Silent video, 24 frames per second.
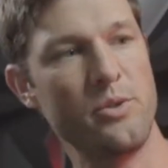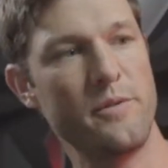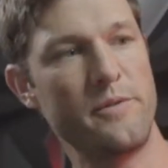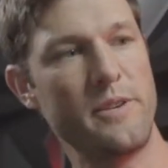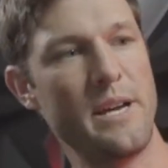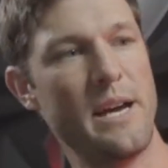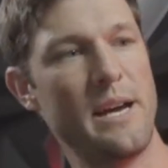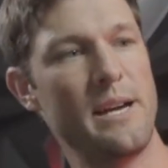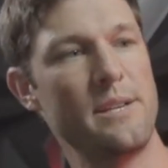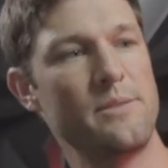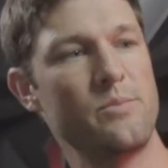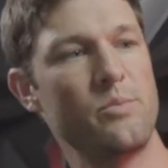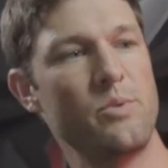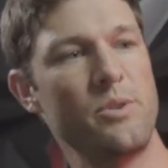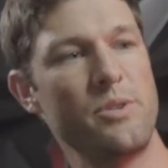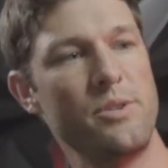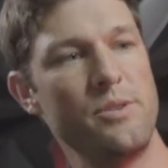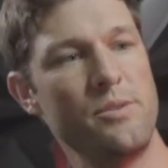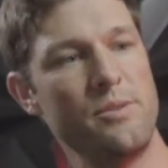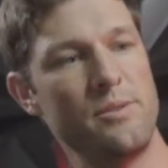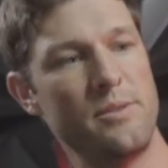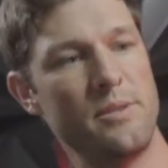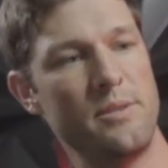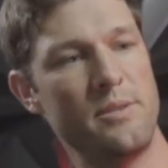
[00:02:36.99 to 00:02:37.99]
if guys want
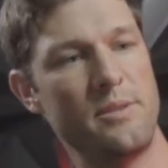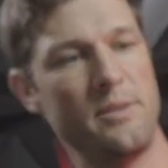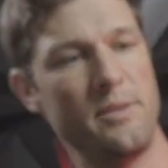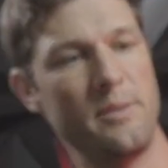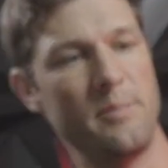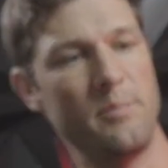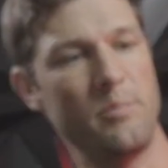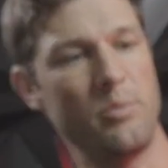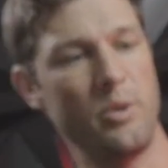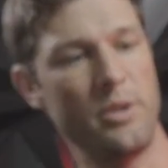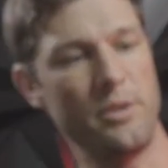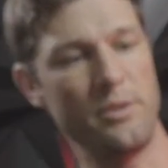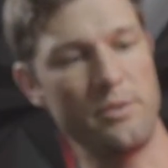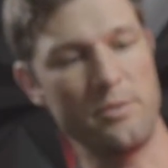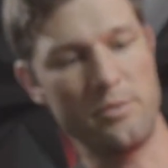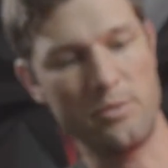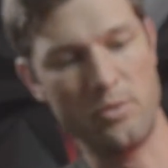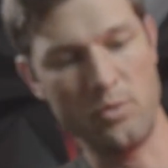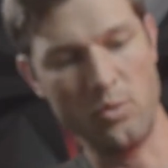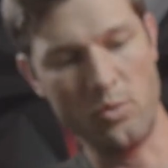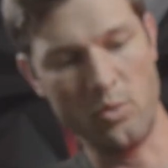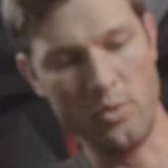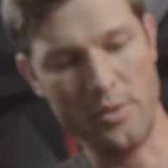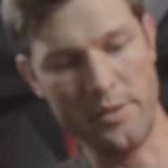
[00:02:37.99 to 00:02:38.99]
to use it to bring to
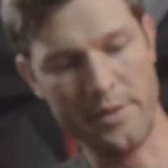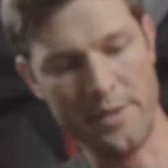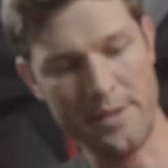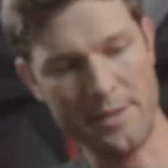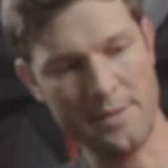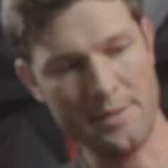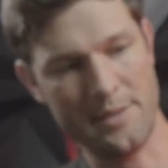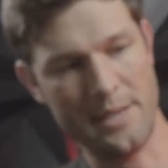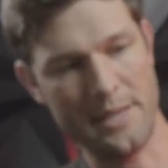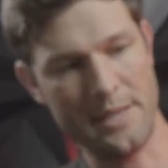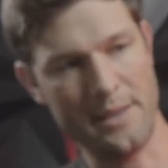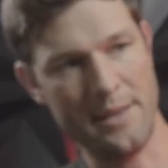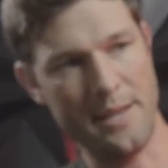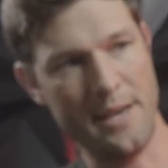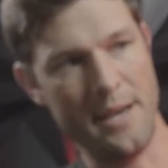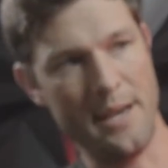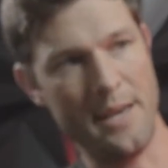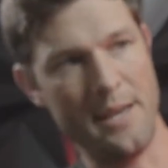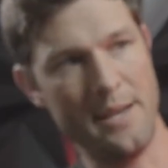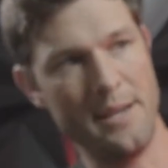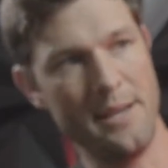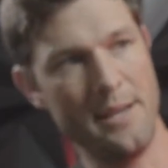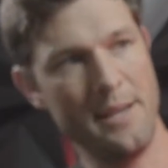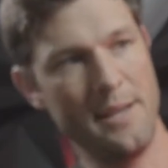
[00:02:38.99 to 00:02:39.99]
school and things like
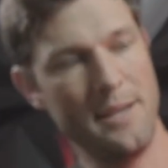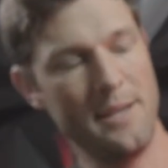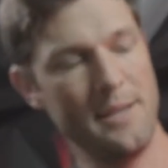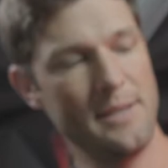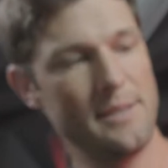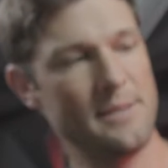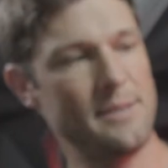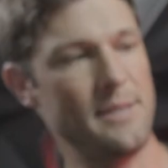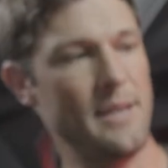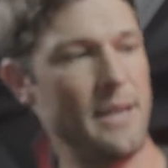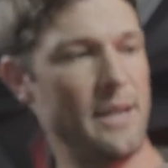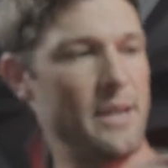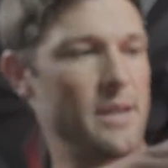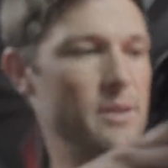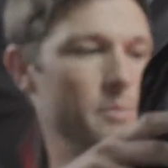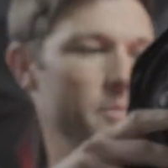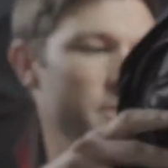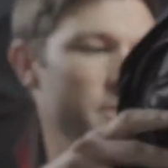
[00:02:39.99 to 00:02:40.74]
that. It's not going to